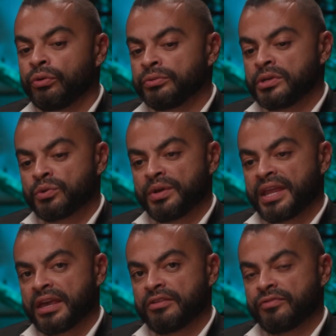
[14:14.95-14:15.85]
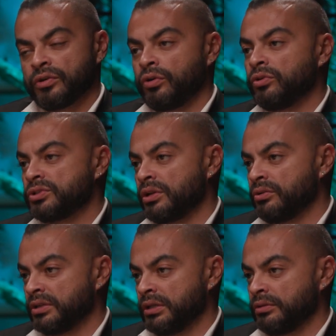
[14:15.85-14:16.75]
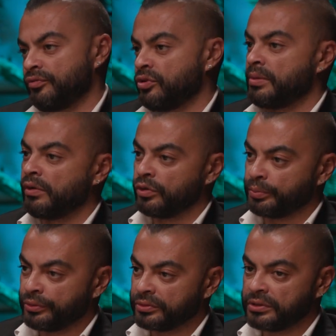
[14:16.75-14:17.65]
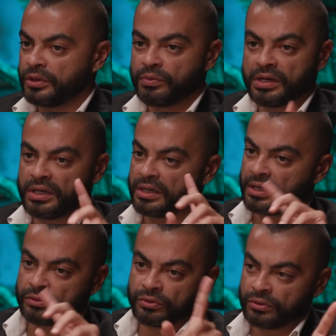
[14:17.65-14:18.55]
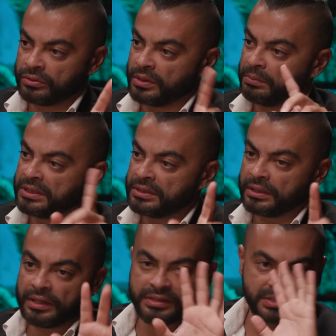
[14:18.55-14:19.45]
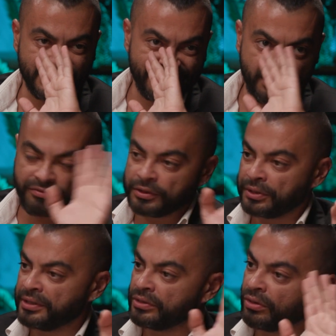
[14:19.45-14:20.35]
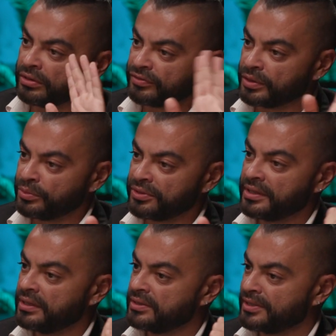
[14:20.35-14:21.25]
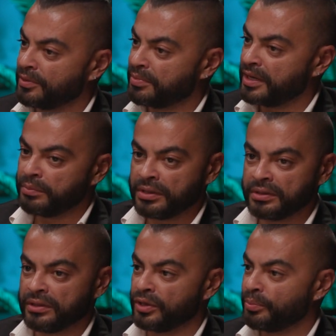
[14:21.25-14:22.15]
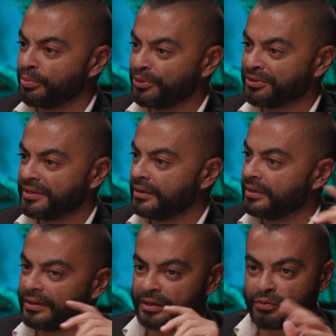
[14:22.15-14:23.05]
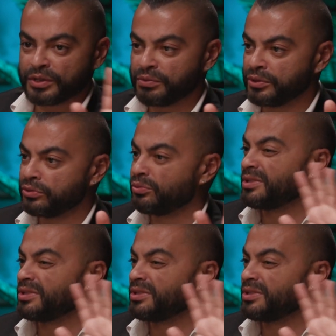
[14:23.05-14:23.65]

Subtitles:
owner will have a host login from our portal where he can go immediately, see everything, all of the bookings, the payment, the reporting, what we do